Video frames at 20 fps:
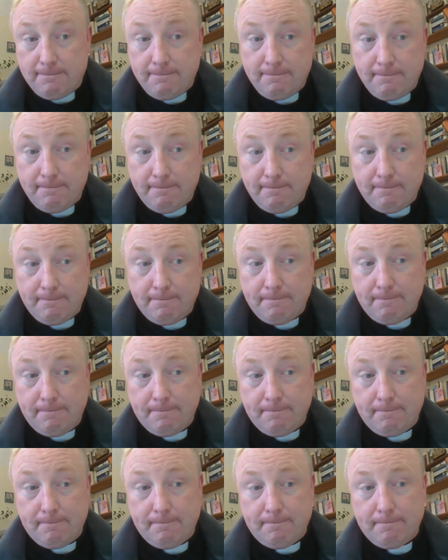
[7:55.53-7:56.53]

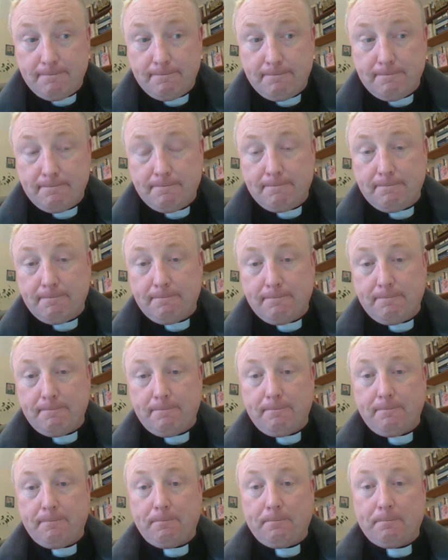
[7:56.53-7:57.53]

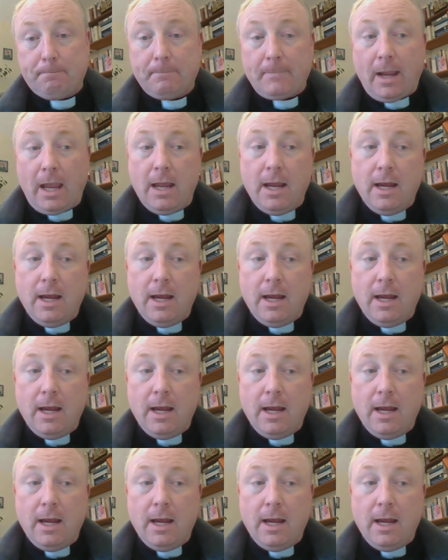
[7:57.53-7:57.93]
(no one is talking)